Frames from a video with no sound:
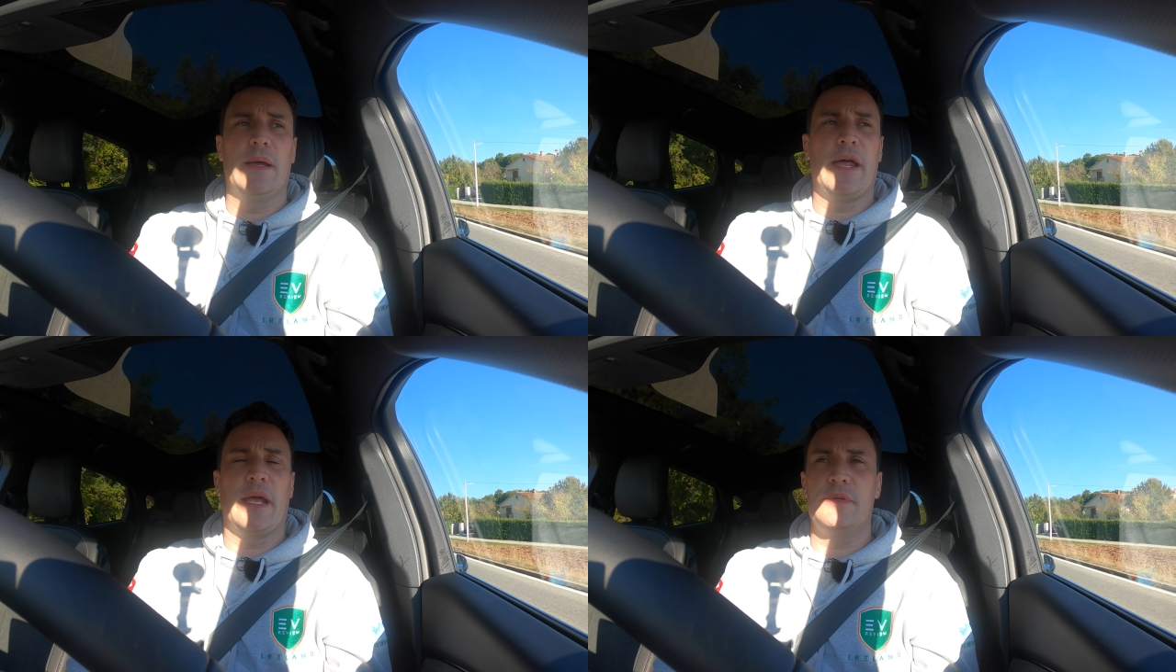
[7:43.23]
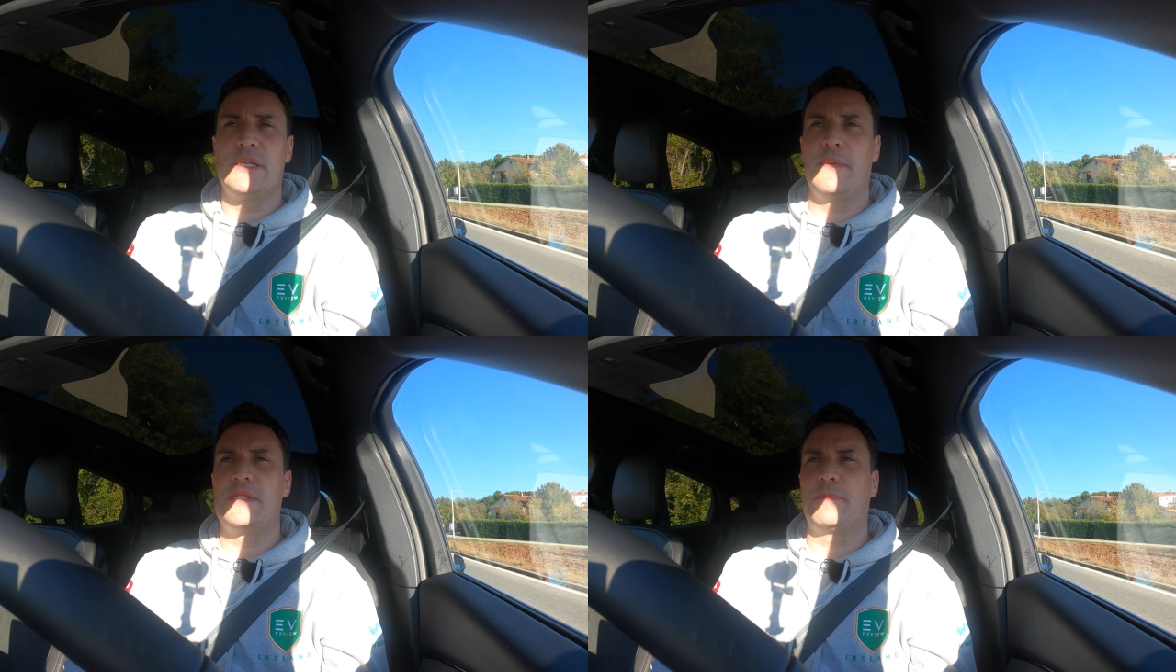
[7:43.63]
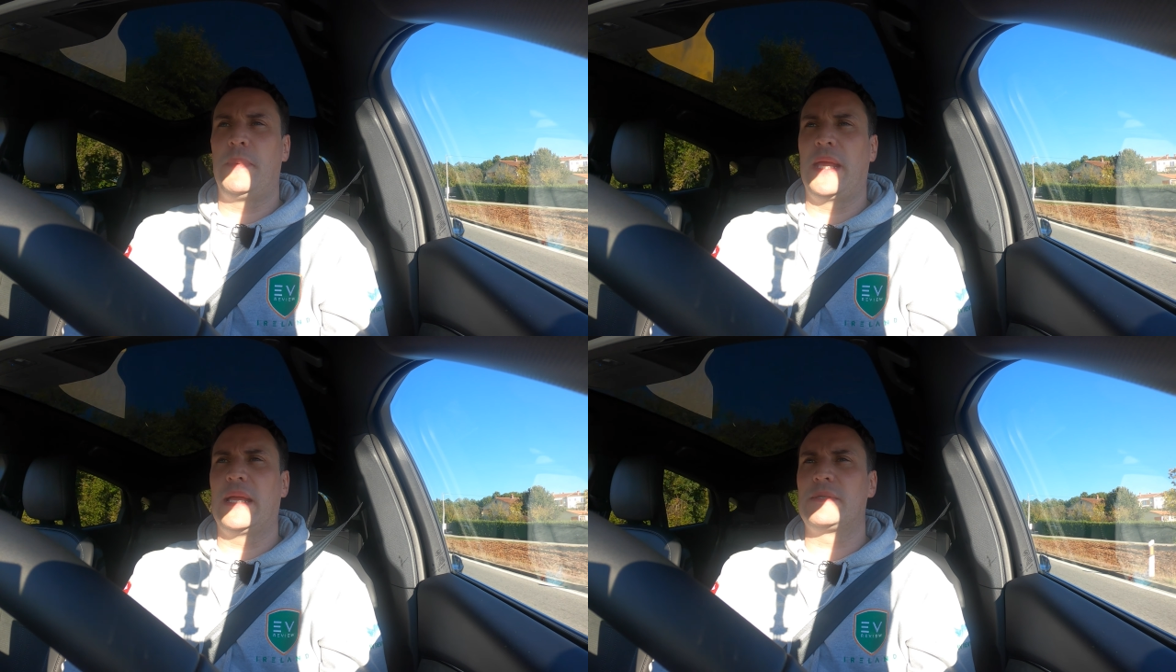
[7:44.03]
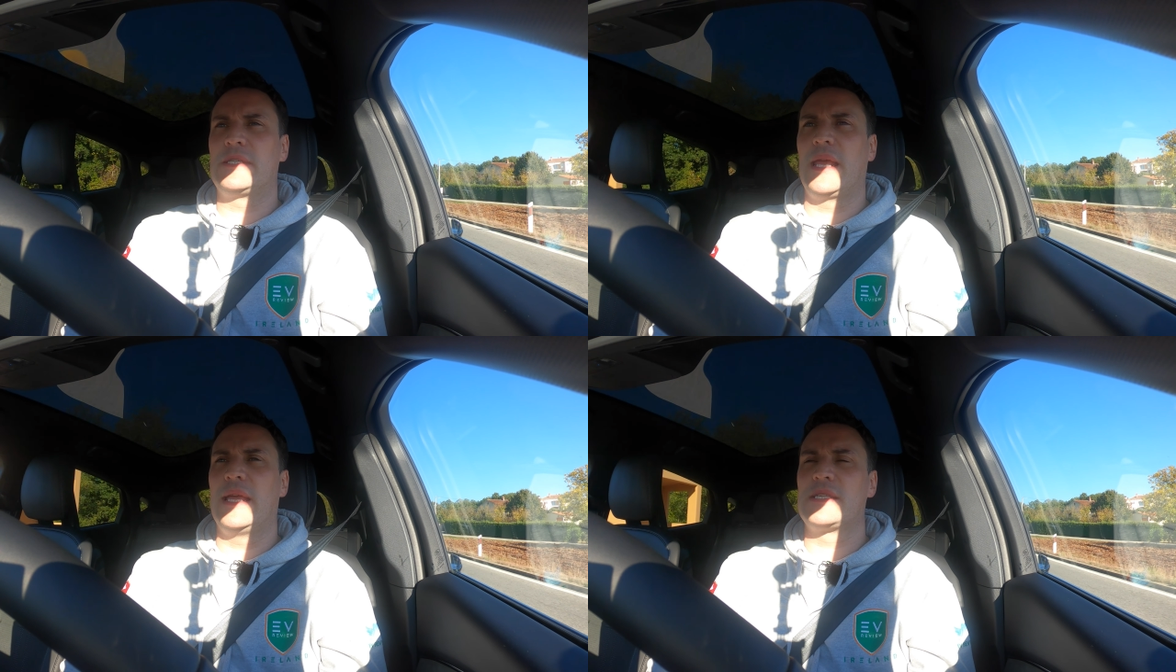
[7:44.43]
and I was able to pick it
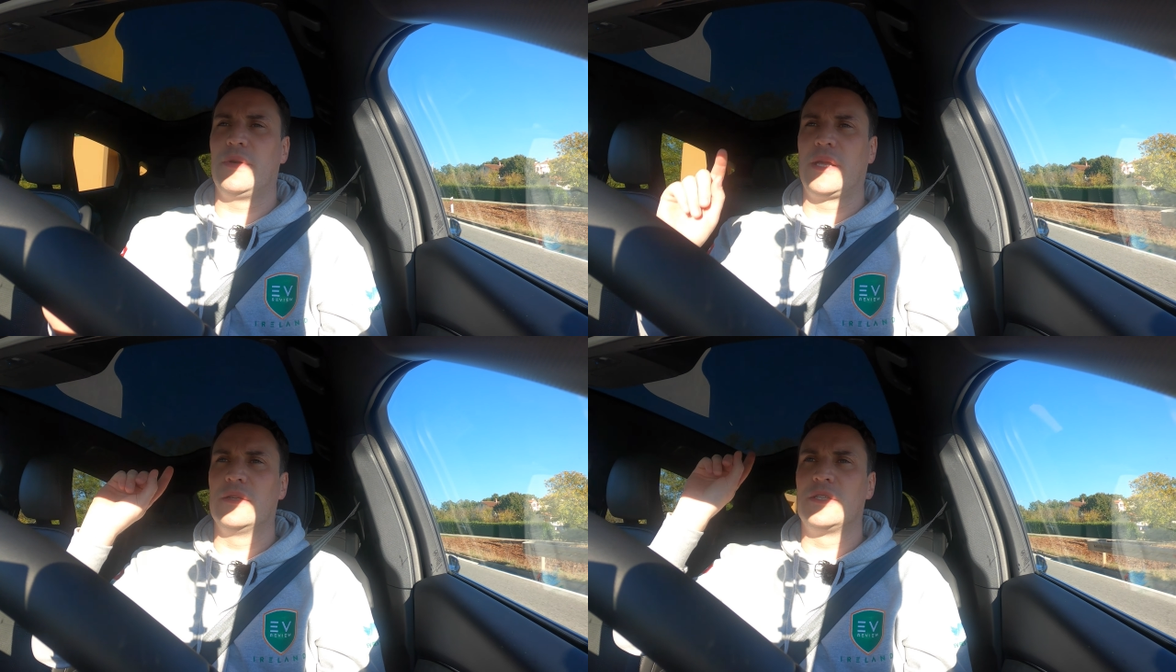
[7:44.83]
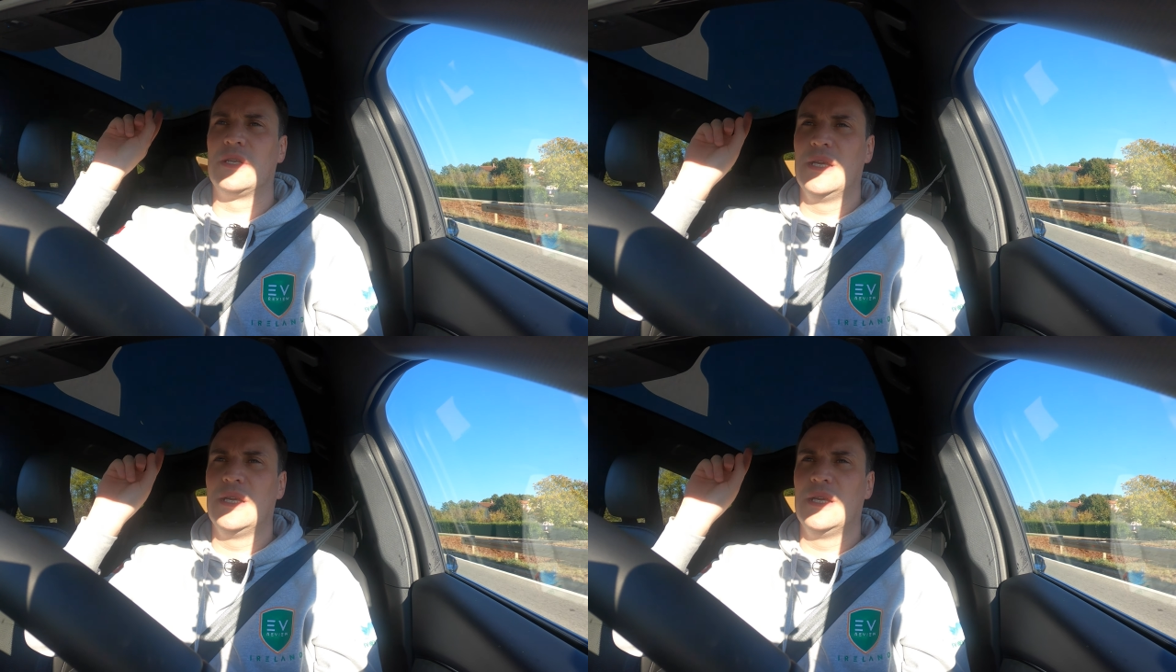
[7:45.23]
today so I could